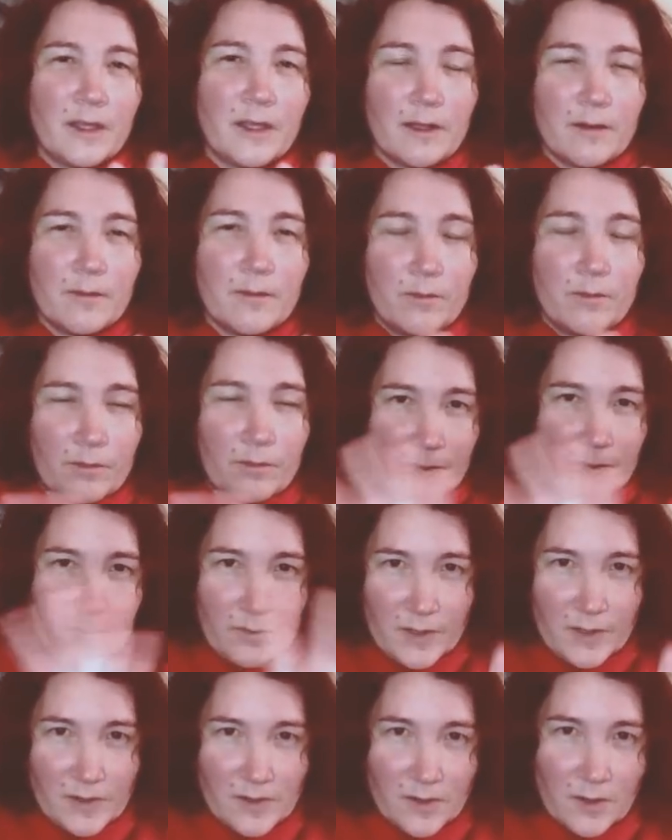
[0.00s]
the
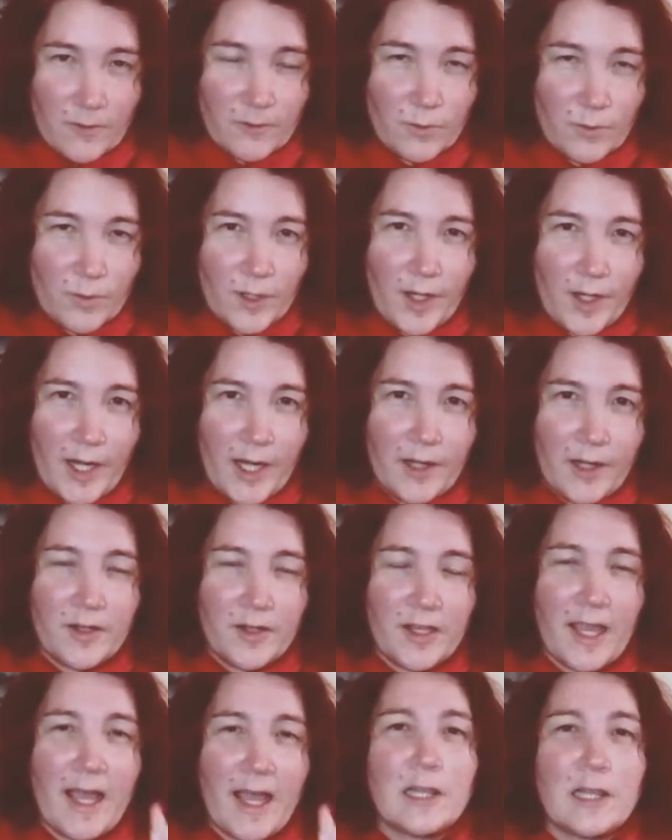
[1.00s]
software here
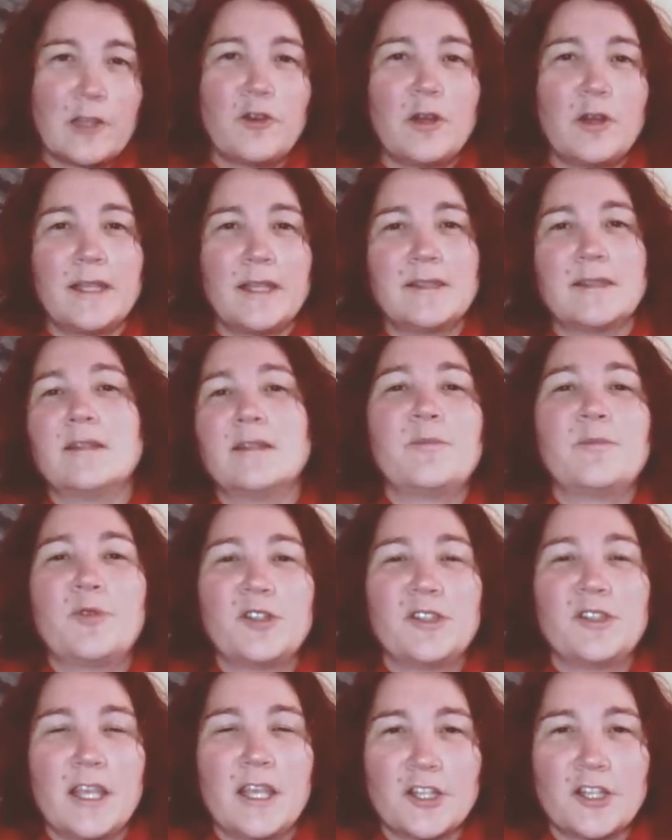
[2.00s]
calculates the
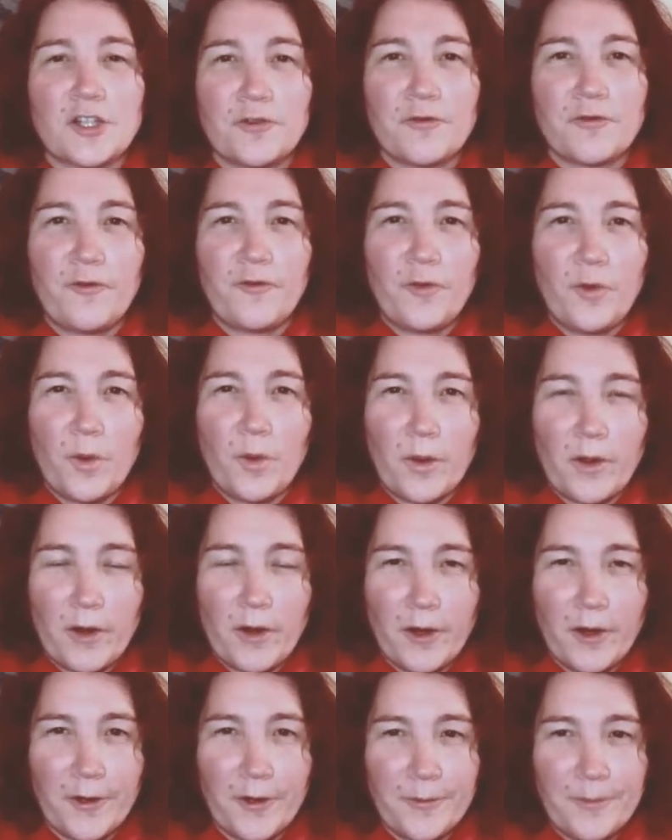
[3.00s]
depreciation for
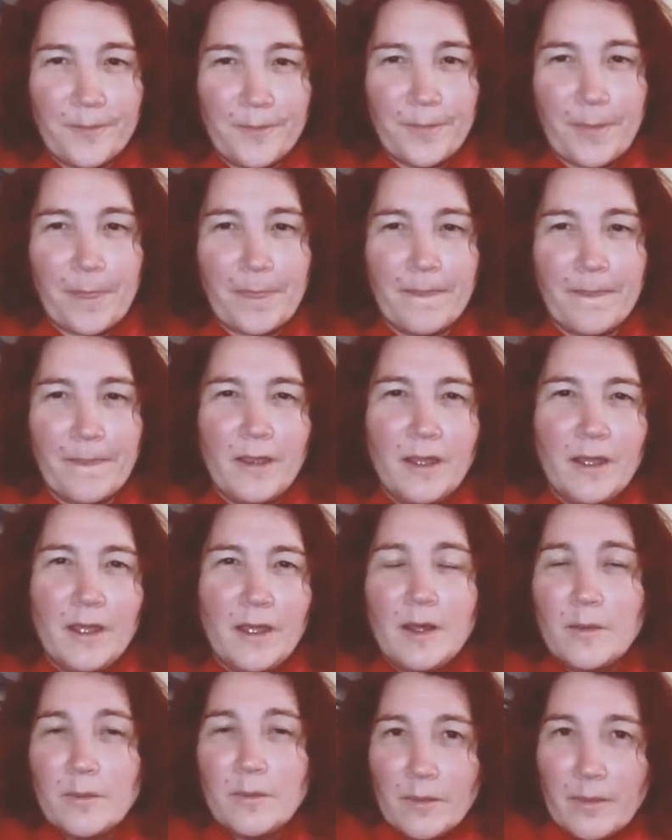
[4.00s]
her.
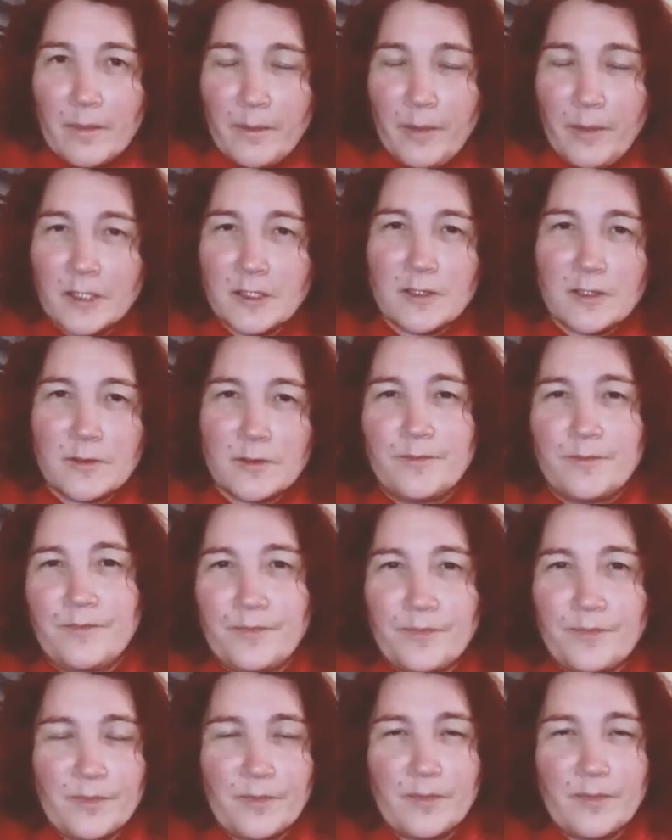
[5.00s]
But
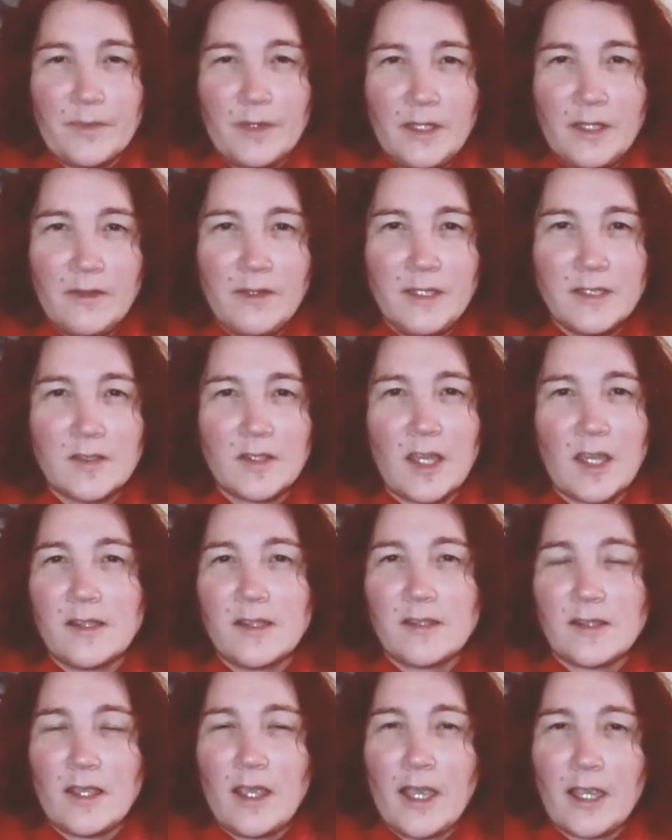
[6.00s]
in this
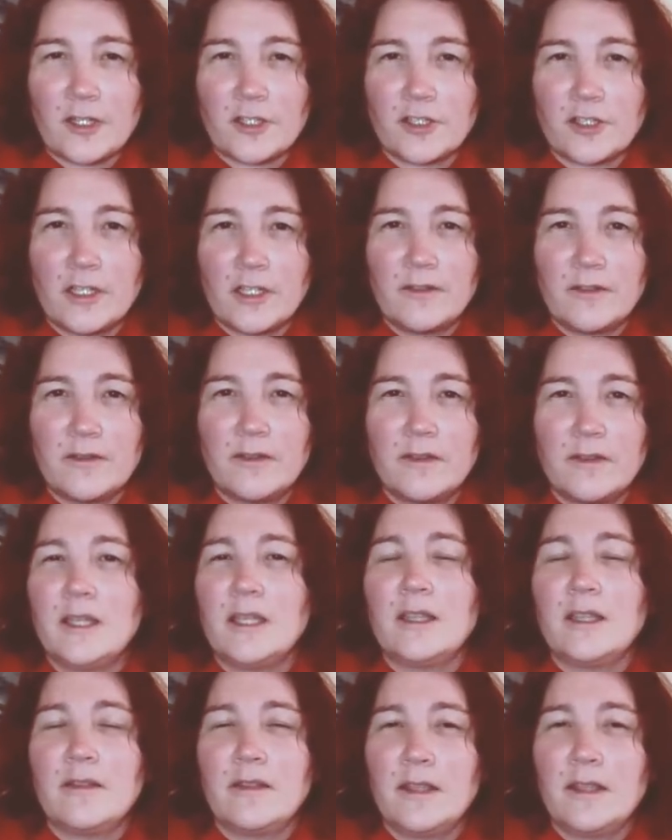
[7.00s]
case, actually,
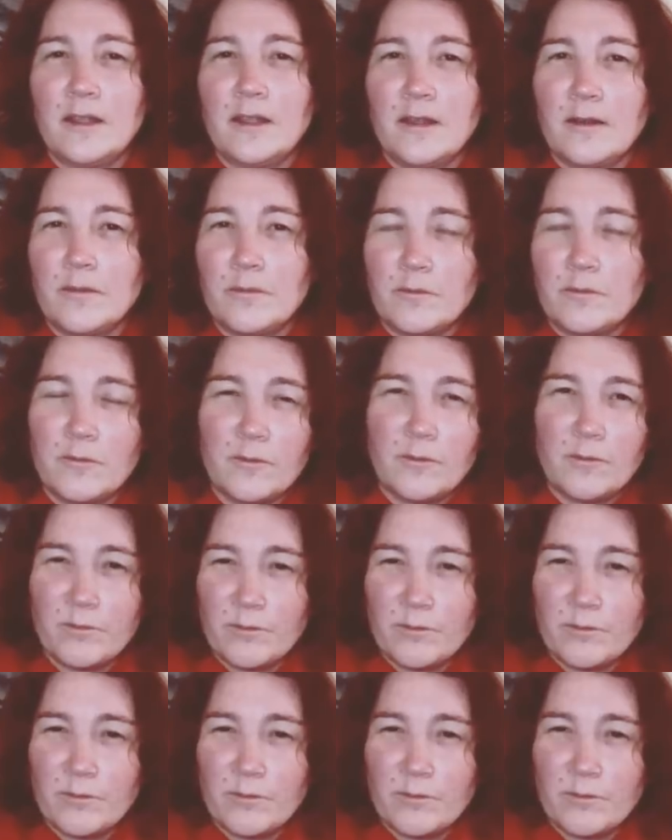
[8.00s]
the